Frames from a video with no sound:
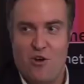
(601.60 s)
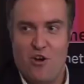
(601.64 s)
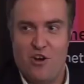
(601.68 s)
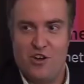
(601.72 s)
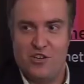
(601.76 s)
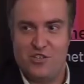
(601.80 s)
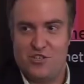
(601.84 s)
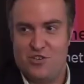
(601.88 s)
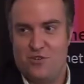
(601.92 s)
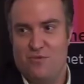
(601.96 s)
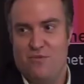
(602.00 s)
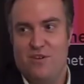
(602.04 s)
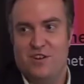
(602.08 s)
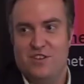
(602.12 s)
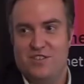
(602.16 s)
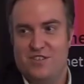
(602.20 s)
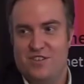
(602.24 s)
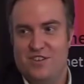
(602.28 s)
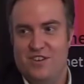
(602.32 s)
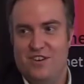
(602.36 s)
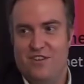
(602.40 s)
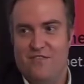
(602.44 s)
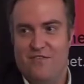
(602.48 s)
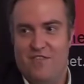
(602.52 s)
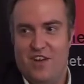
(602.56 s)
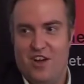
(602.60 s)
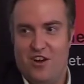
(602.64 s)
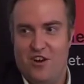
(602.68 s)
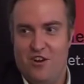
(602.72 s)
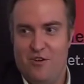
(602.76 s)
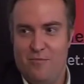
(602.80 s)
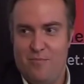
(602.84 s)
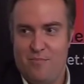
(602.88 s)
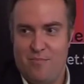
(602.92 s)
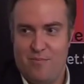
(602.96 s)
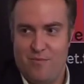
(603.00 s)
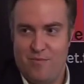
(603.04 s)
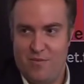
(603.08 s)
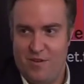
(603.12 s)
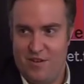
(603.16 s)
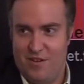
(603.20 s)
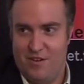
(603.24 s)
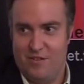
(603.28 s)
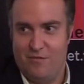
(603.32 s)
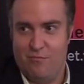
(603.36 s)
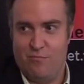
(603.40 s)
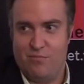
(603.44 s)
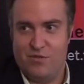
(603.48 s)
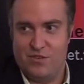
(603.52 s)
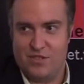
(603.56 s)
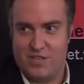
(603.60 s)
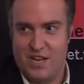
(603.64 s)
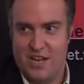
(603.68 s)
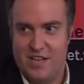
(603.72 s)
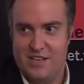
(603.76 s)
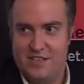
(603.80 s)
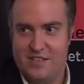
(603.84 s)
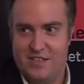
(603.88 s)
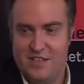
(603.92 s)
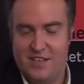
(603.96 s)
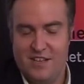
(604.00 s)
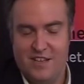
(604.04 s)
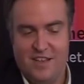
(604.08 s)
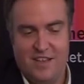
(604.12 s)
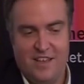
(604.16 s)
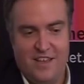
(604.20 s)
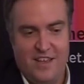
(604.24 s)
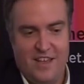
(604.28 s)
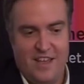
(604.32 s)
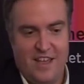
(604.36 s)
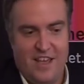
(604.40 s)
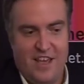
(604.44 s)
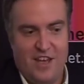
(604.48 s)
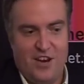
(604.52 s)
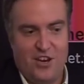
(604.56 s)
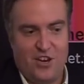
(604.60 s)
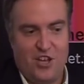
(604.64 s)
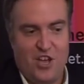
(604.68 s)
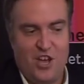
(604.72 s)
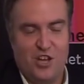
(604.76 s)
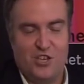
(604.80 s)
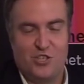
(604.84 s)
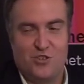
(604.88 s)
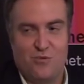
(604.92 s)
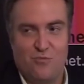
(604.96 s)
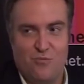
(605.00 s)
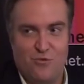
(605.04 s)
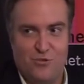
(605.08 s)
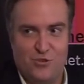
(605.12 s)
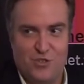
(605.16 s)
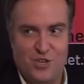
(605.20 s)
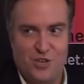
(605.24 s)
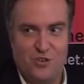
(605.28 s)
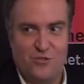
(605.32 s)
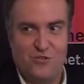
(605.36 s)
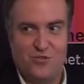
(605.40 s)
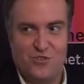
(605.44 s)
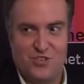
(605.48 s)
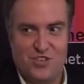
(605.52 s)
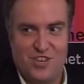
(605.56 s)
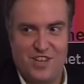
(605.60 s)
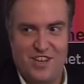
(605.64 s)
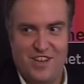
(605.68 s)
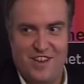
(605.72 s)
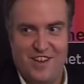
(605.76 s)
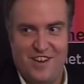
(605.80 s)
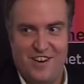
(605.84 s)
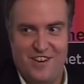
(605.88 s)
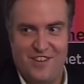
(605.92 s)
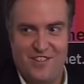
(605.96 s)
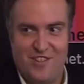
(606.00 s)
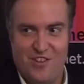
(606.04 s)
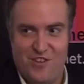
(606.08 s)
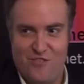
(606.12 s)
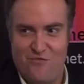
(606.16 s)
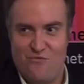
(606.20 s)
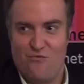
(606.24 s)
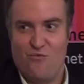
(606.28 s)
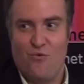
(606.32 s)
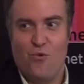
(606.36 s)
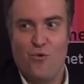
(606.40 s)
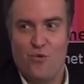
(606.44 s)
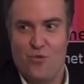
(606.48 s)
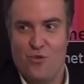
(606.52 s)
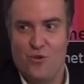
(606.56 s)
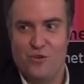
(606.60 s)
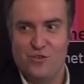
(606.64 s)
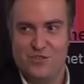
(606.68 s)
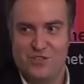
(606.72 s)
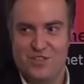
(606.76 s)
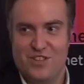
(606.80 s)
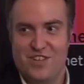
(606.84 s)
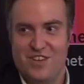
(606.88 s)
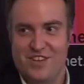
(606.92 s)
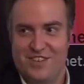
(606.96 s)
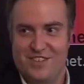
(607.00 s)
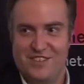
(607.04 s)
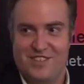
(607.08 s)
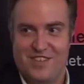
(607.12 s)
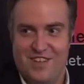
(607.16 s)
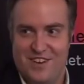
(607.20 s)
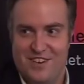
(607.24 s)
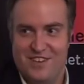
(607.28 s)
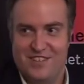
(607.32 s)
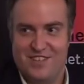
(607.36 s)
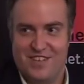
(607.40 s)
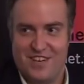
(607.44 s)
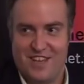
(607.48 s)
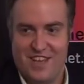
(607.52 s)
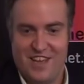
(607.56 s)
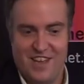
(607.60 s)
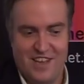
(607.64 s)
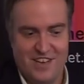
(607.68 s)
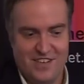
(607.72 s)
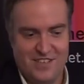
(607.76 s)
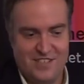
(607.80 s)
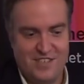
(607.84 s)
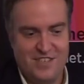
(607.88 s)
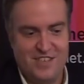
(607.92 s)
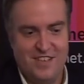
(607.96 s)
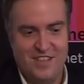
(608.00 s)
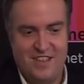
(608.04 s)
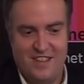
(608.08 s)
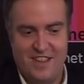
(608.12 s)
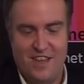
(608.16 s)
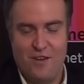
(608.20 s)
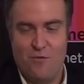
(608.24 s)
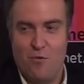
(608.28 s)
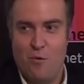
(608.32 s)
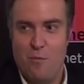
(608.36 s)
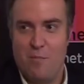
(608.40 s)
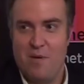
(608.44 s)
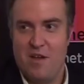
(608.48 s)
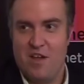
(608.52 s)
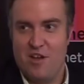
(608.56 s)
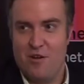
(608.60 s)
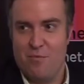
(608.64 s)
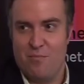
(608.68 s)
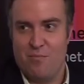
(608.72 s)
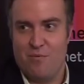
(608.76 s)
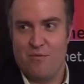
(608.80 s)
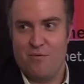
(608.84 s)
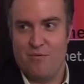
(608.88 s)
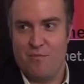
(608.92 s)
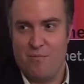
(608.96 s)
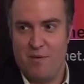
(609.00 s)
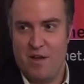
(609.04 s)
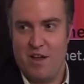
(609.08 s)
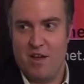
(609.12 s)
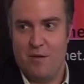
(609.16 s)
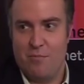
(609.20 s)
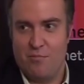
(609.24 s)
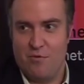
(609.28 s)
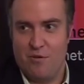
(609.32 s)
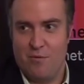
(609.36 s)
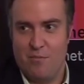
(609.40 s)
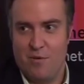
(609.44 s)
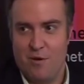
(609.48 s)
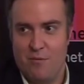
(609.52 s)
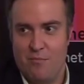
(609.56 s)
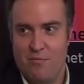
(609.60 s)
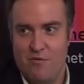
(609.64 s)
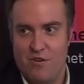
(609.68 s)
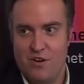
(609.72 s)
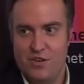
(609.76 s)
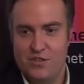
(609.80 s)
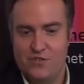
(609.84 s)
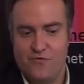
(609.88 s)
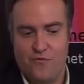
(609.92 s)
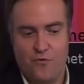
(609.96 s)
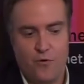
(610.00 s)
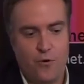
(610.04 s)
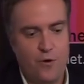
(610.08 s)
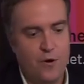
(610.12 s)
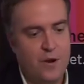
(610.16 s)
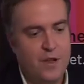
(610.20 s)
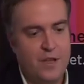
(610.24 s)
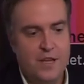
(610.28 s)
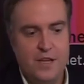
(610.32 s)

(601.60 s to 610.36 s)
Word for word: cost to us to develop and present, and customers understand that for those things that is the case, they will pay a premium price for.